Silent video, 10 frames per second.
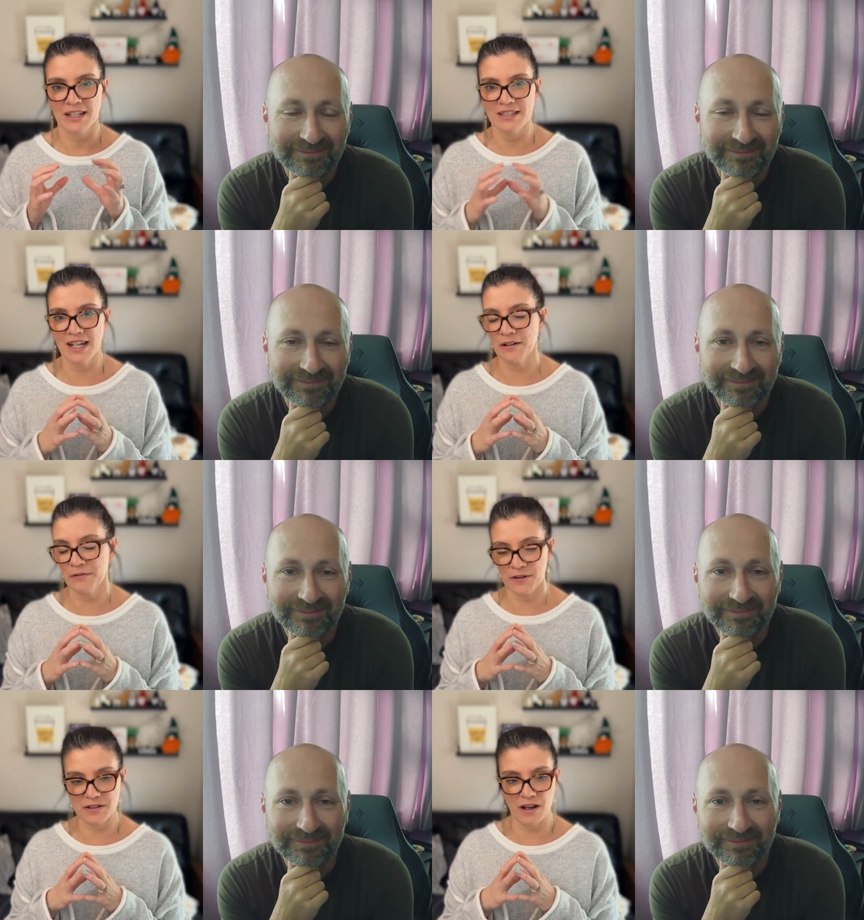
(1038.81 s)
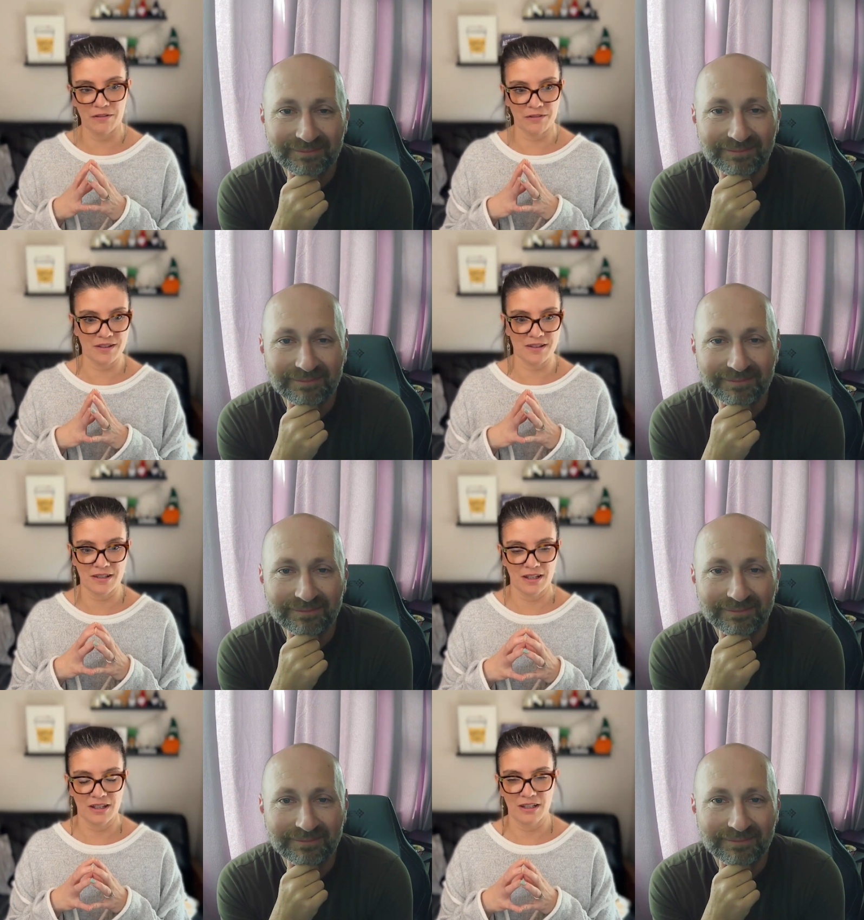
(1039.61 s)
Speaker 1: Data, first off, is
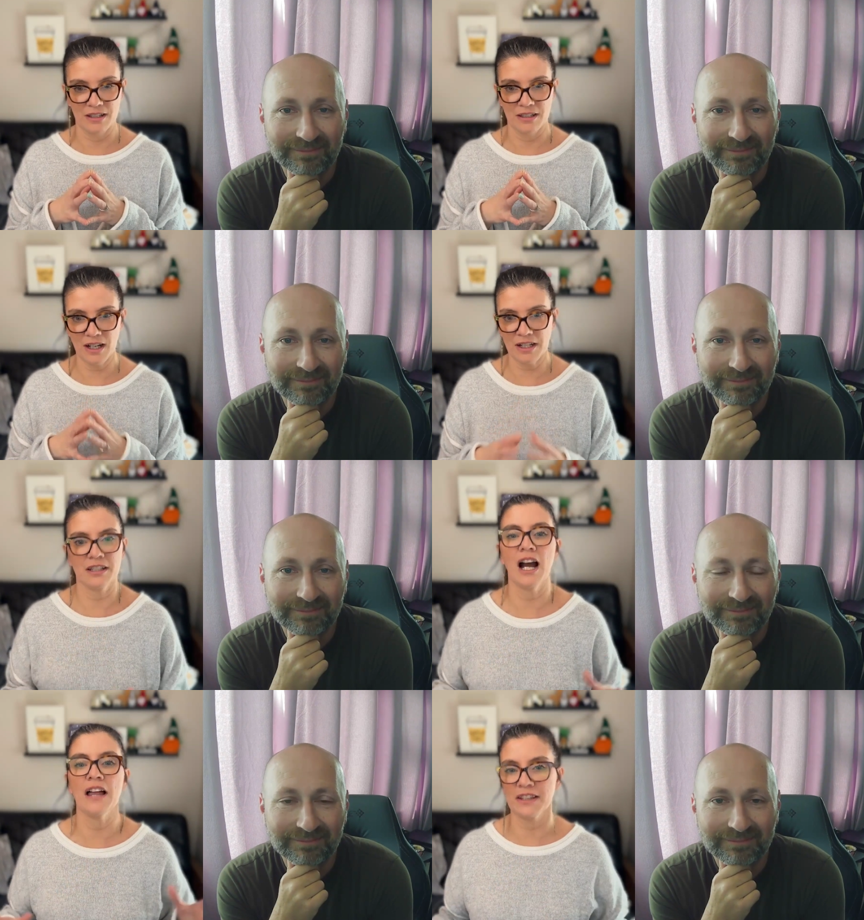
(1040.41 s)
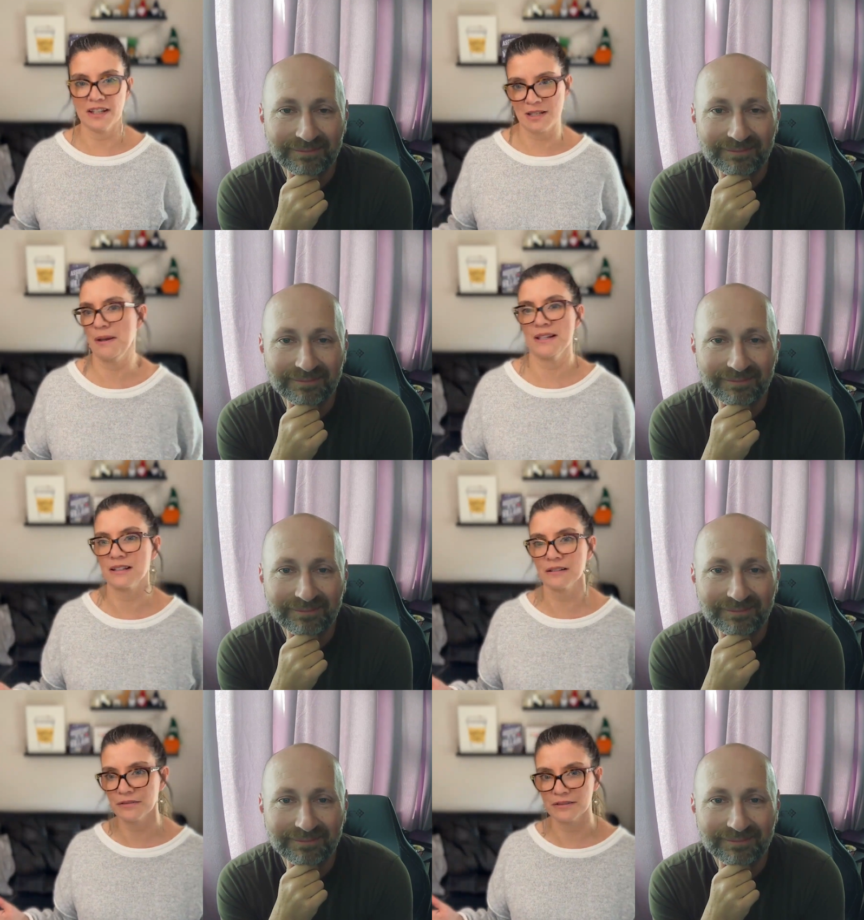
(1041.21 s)
ungodly
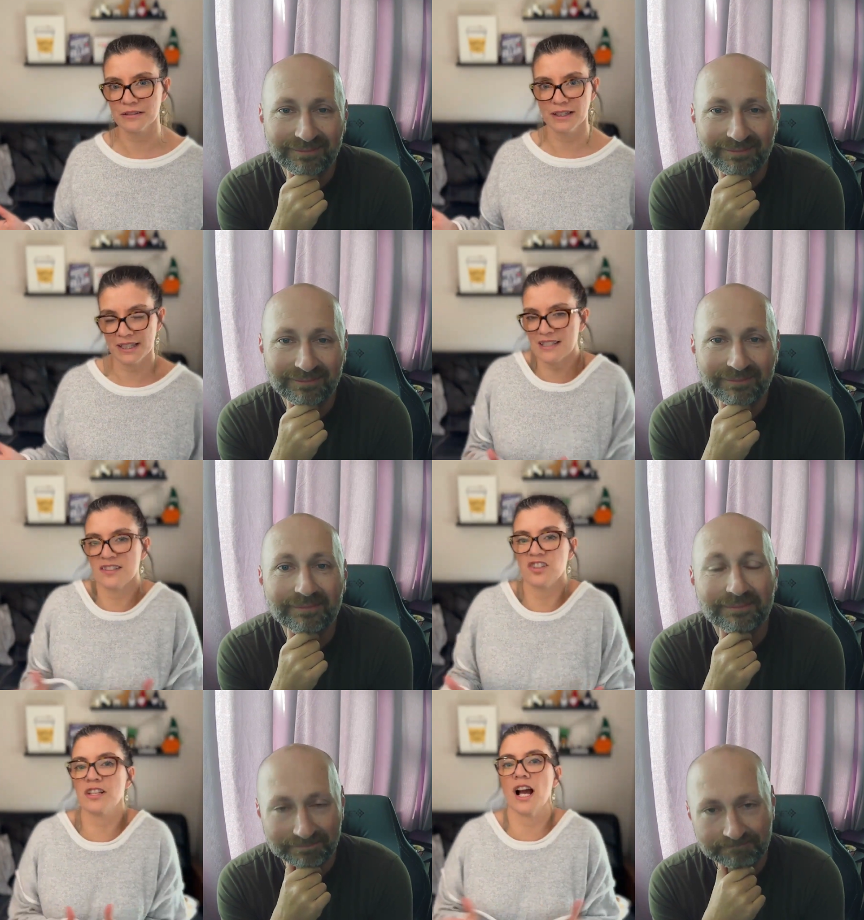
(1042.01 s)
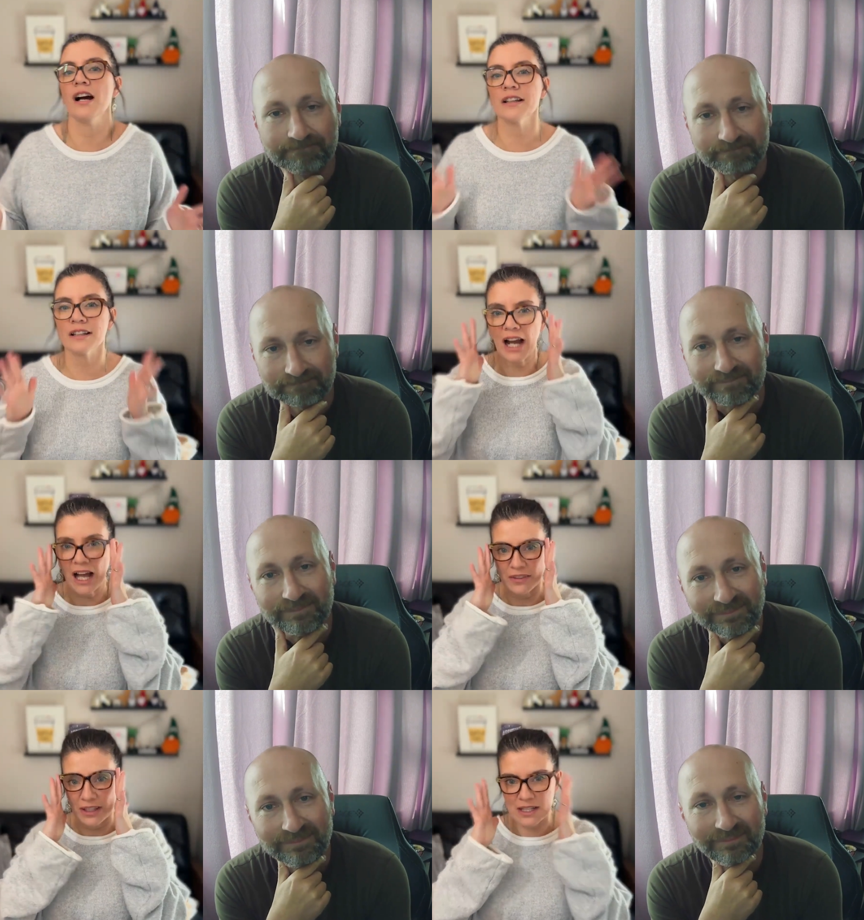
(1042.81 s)
expensive. It's just
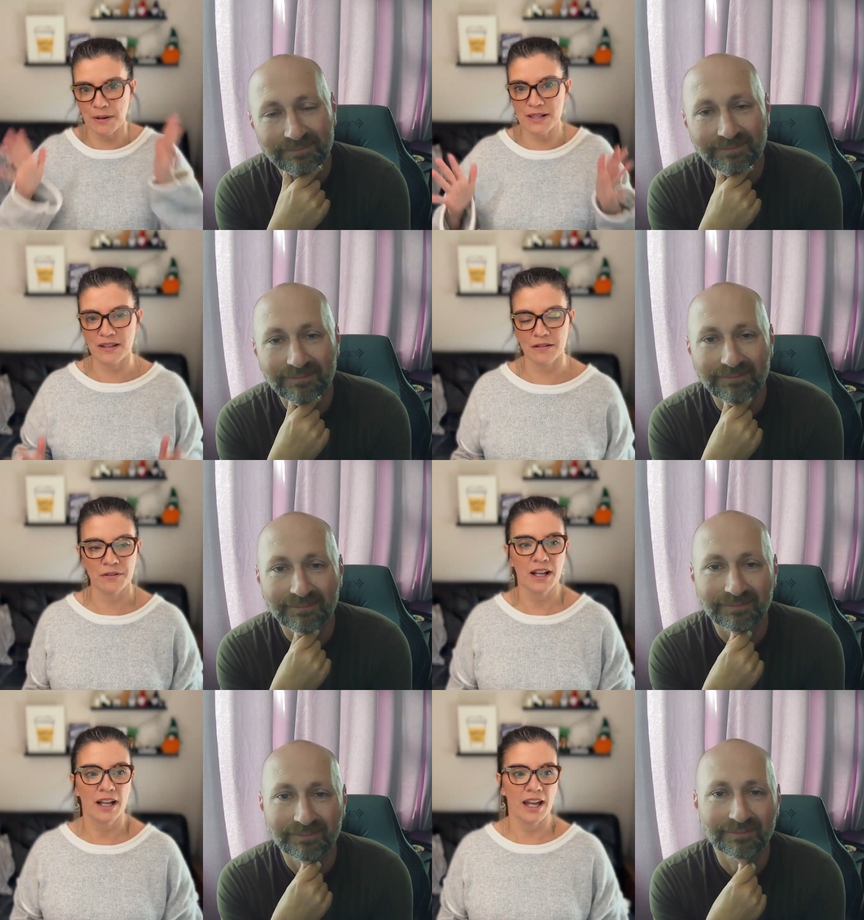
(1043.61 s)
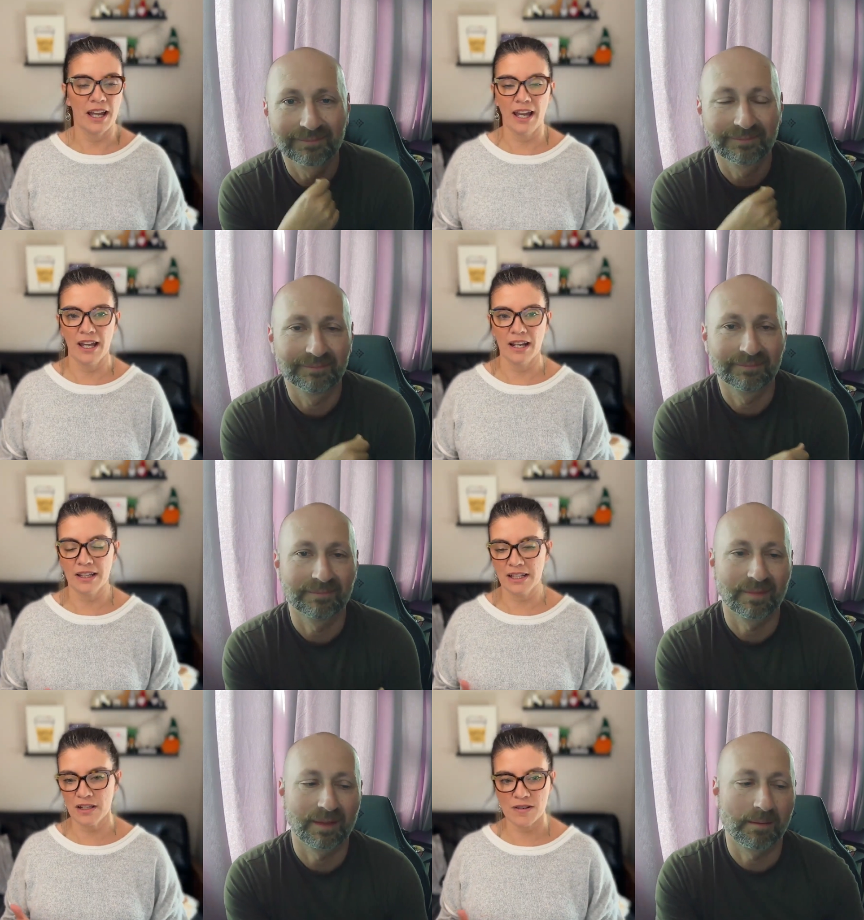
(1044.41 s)
ungodly expensive. And
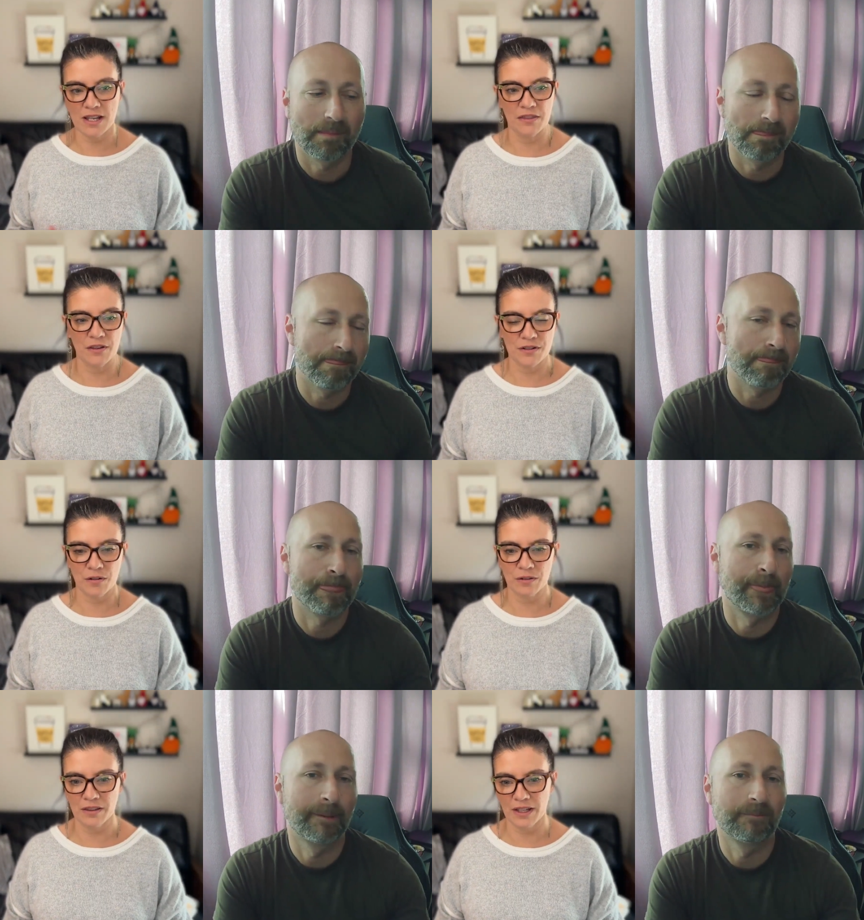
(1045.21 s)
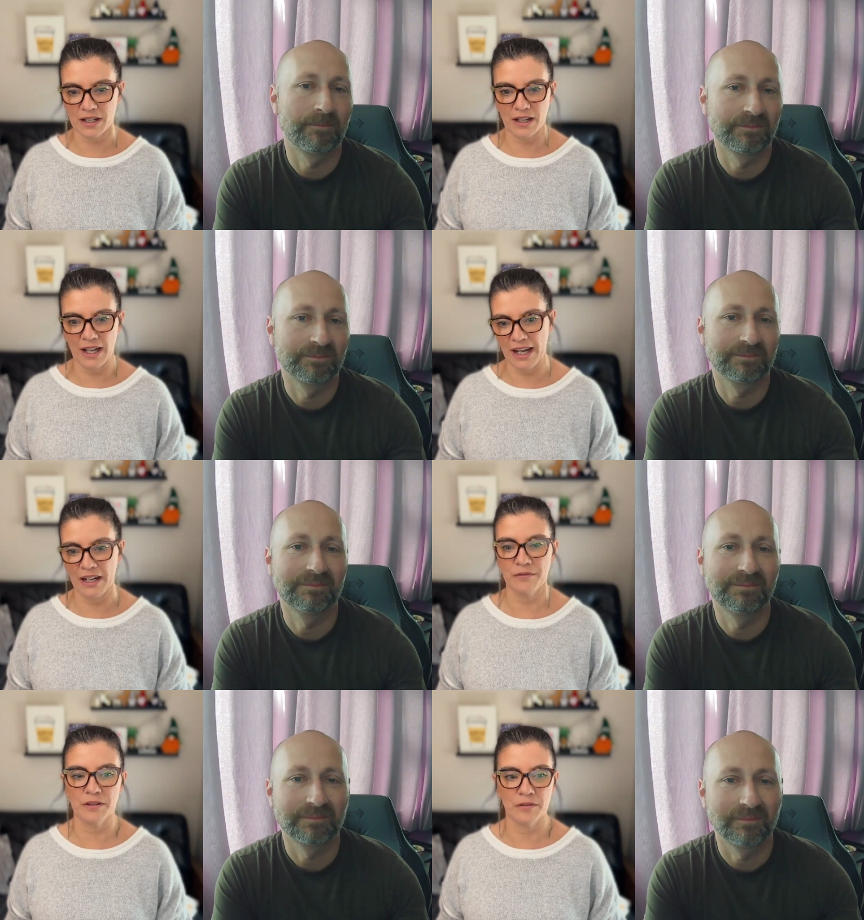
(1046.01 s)
like you said, there's only like a
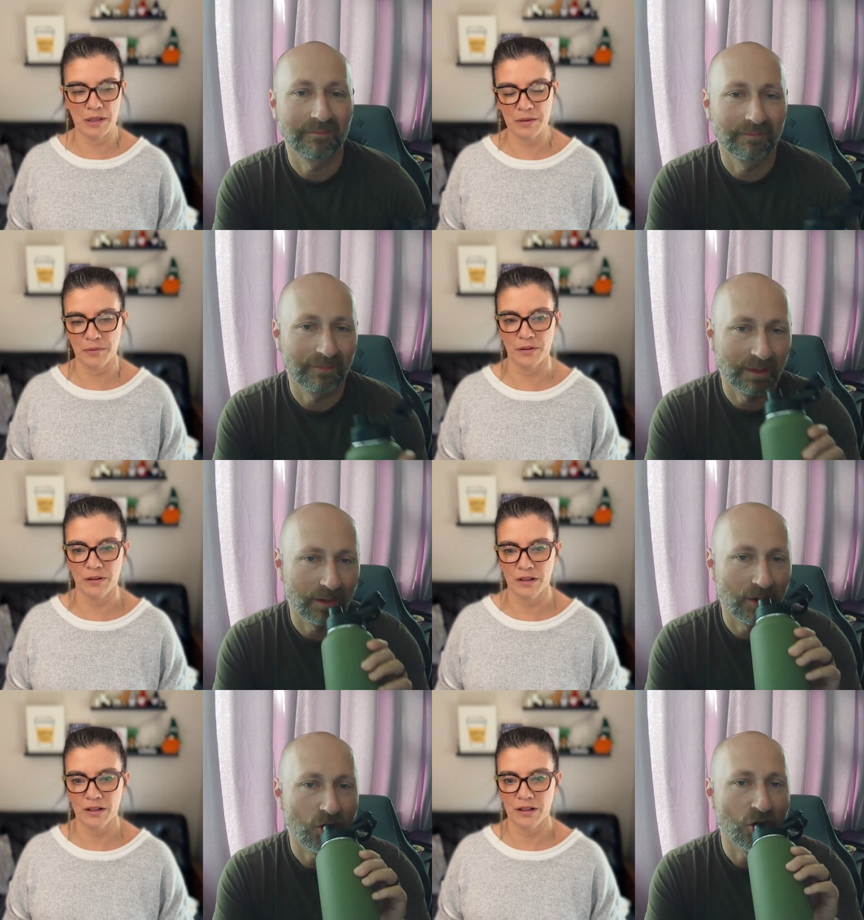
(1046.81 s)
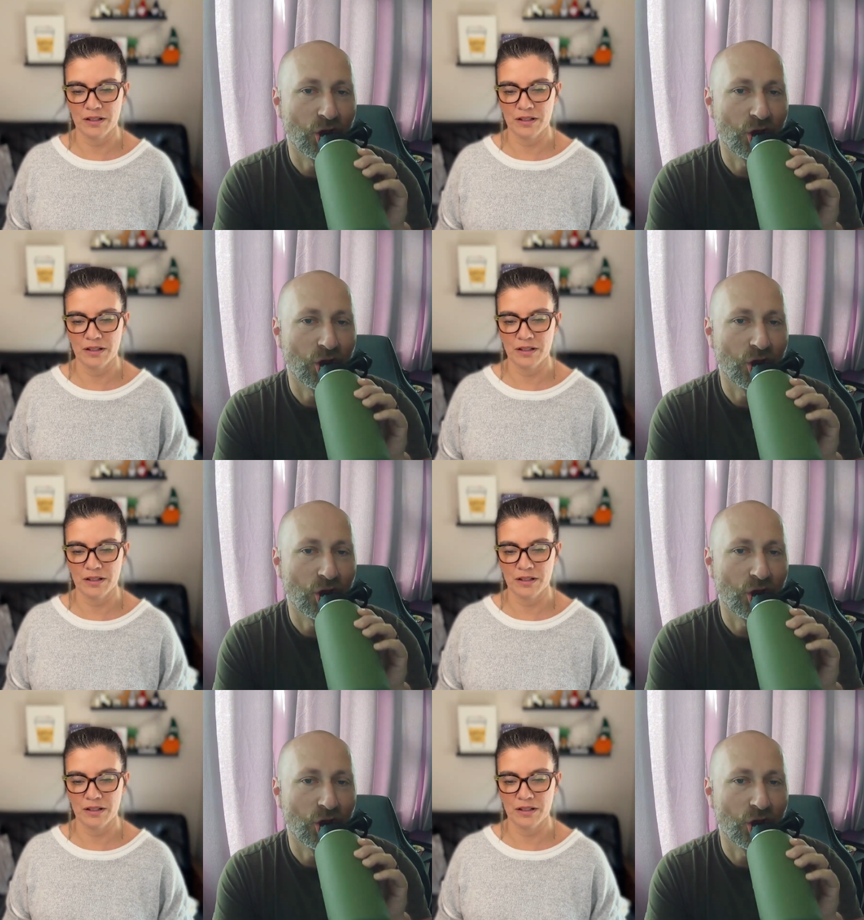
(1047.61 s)
handful of people